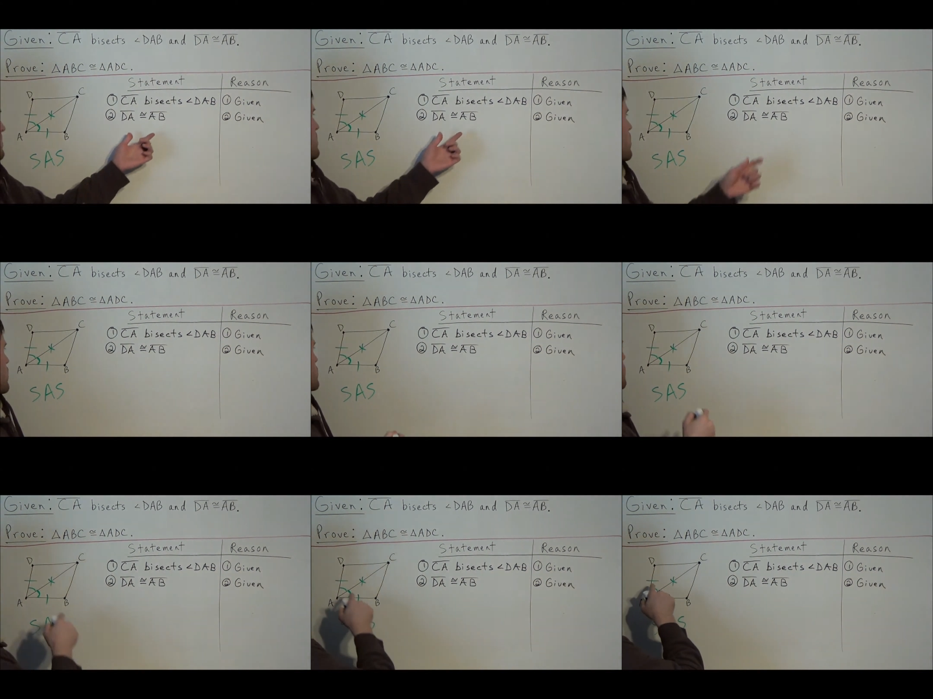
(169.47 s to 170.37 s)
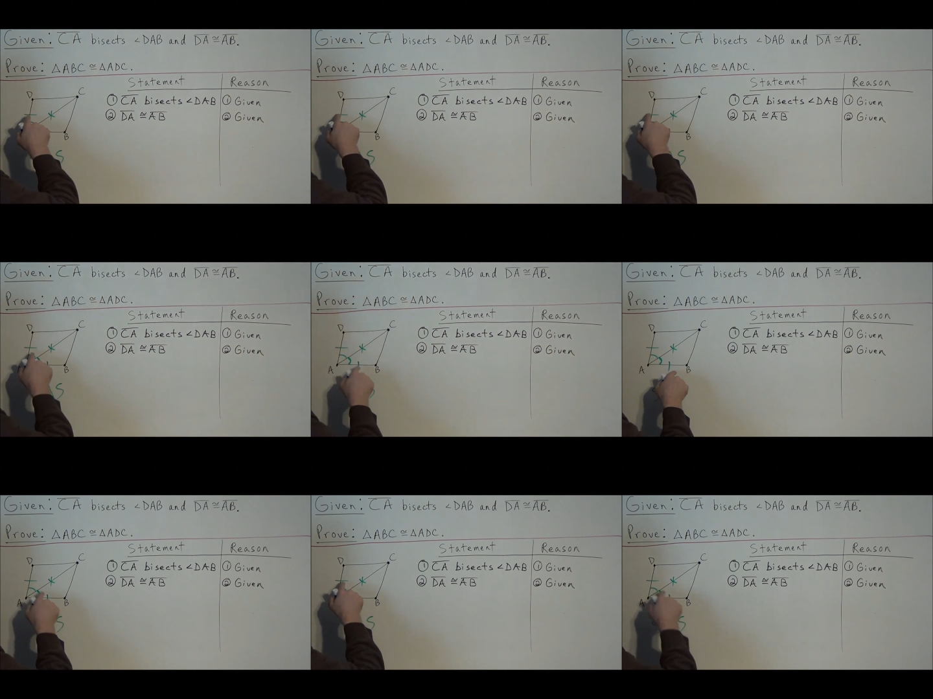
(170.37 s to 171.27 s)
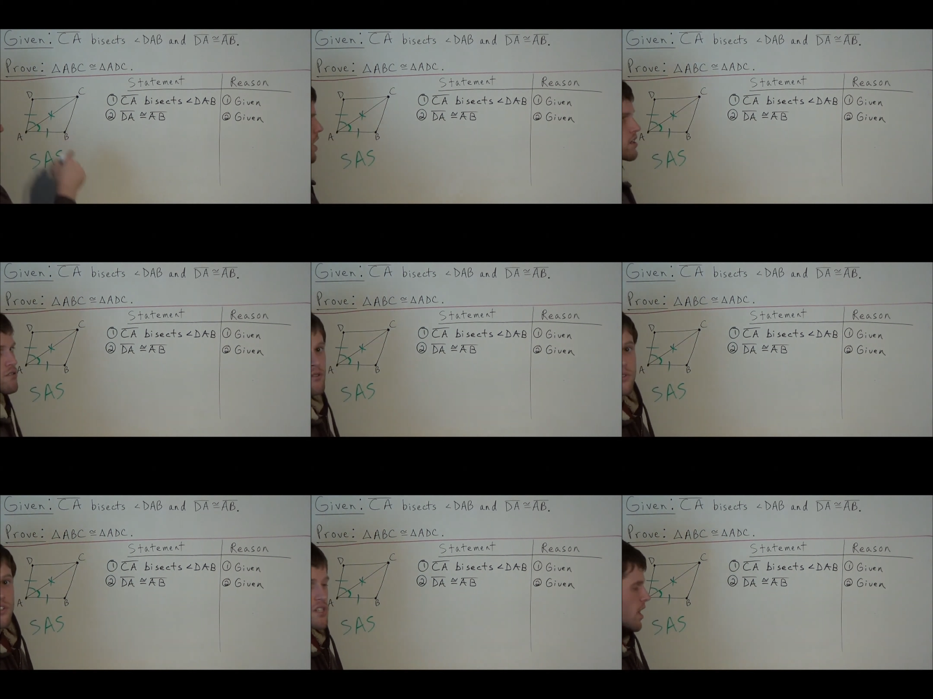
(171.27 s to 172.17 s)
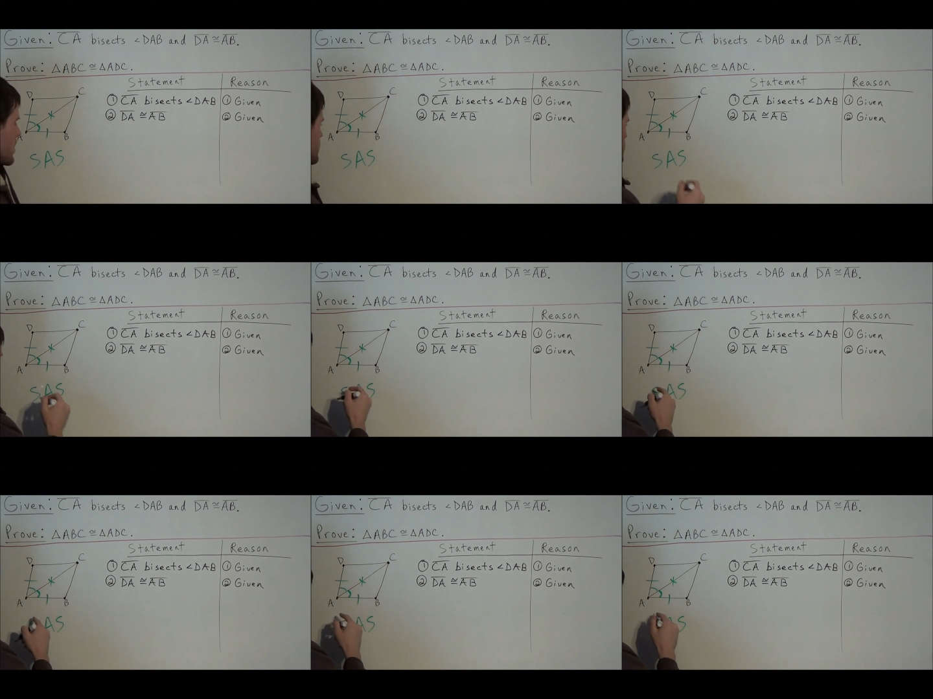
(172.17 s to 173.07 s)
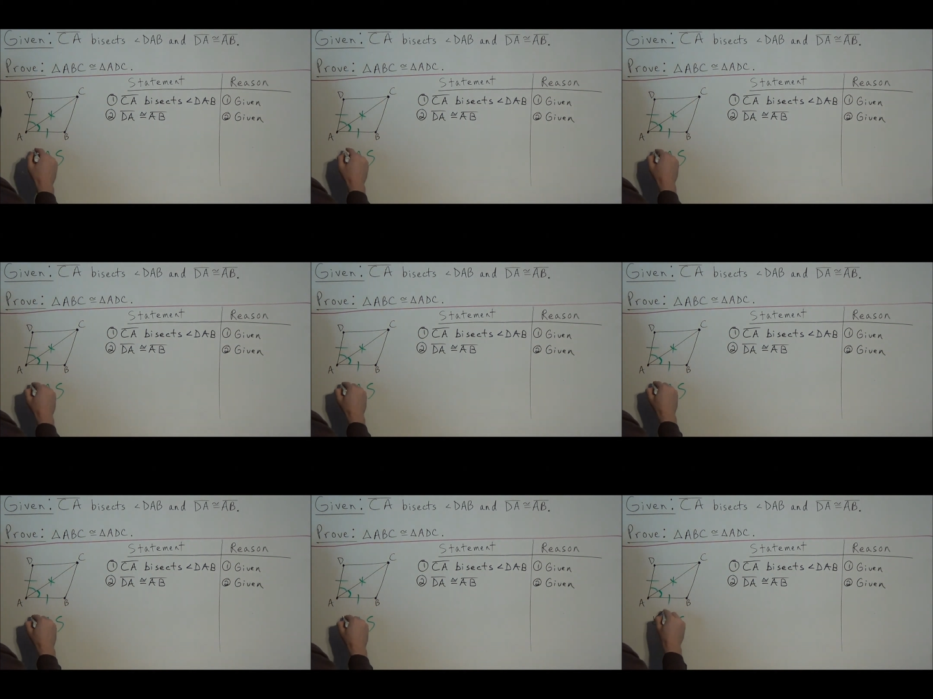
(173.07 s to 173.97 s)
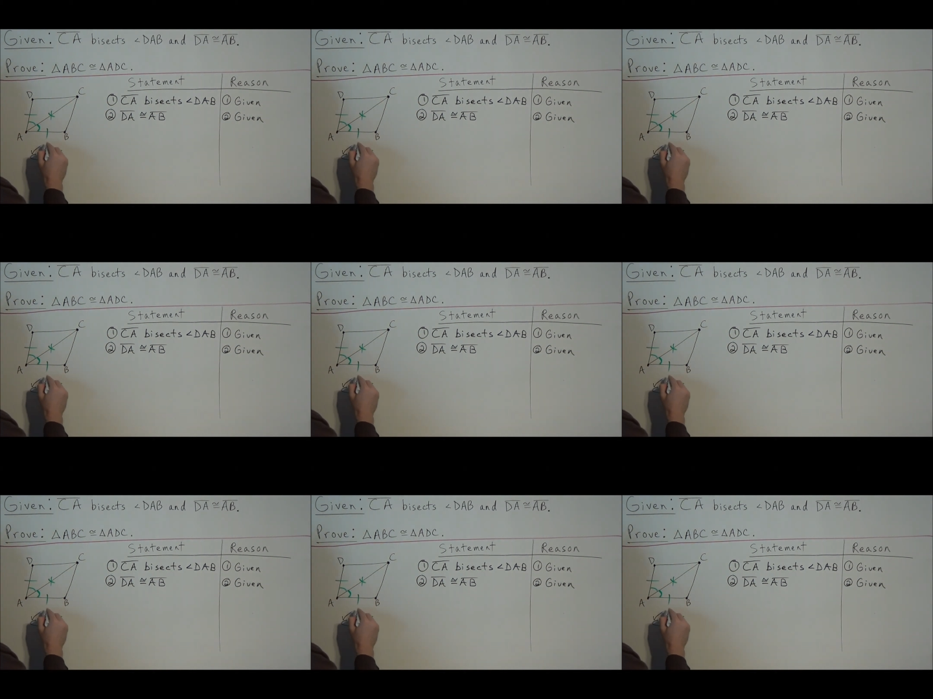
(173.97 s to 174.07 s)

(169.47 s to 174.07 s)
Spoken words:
Nobody's mouth can be seen.